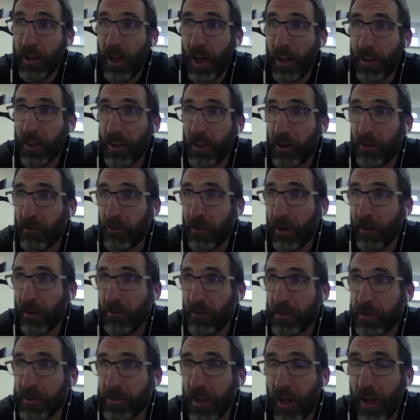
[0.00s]
and then around
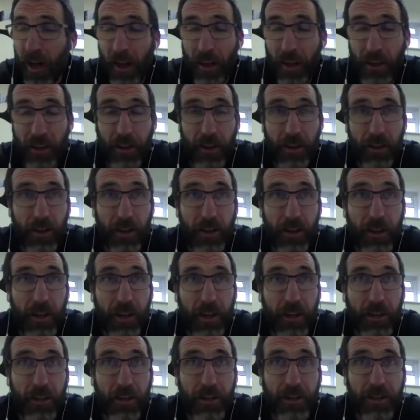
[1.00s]
the start of the
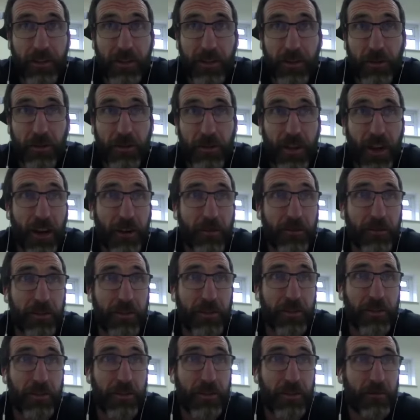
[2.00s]

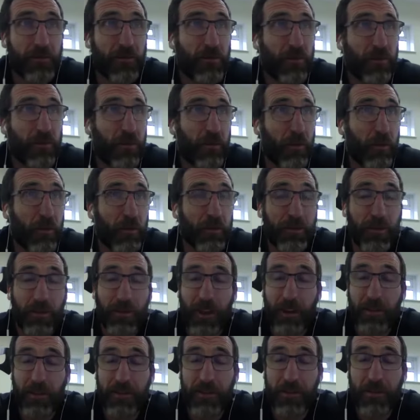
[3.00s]

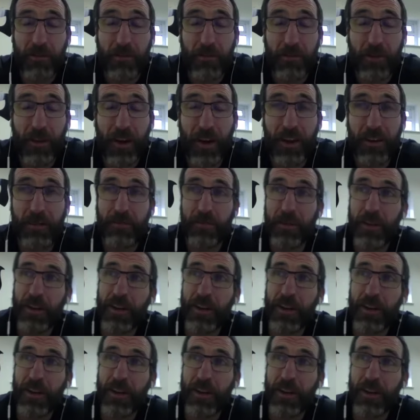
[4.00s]
2004-2005,